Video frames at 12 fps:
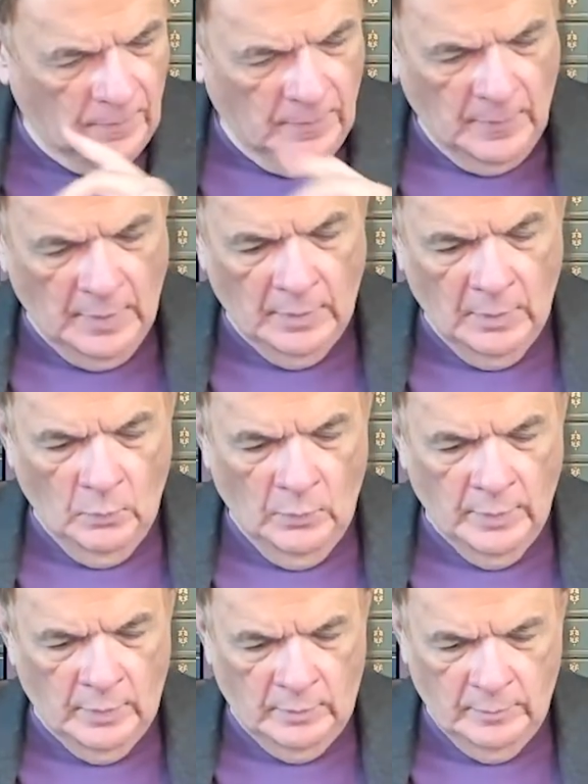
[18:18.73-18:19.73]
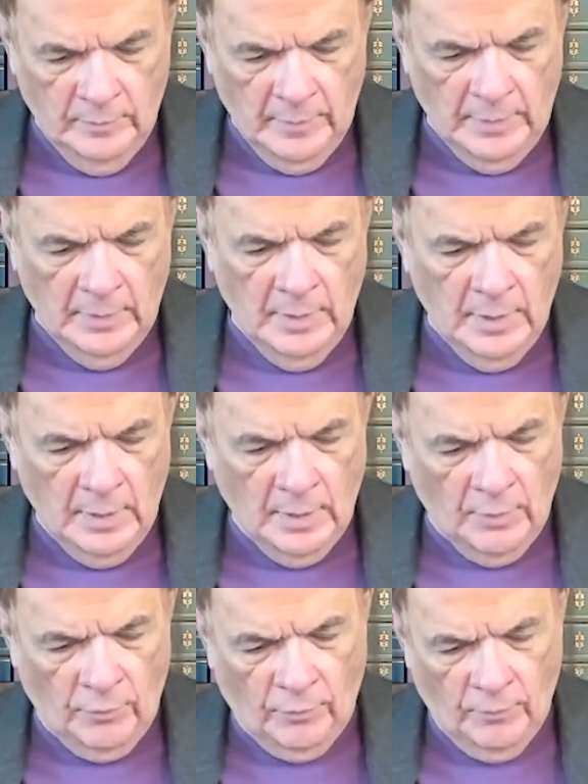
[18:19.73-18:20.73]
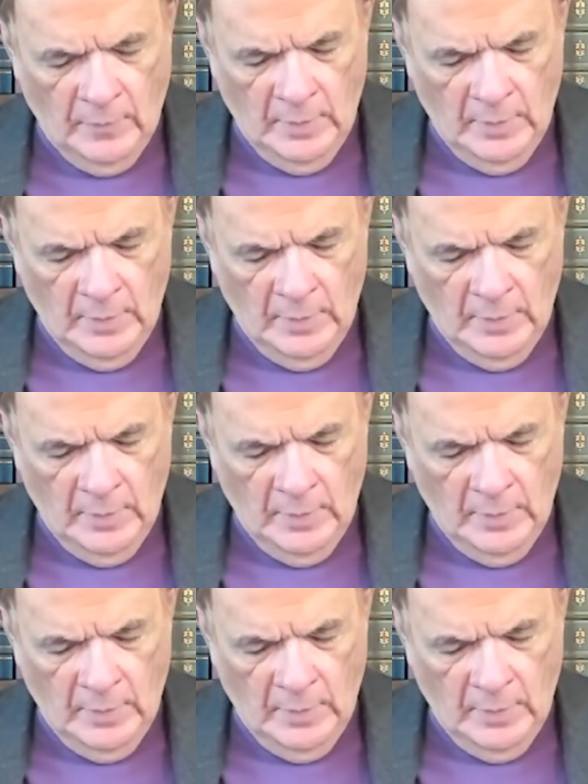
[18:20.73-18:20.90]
And he will, and he has.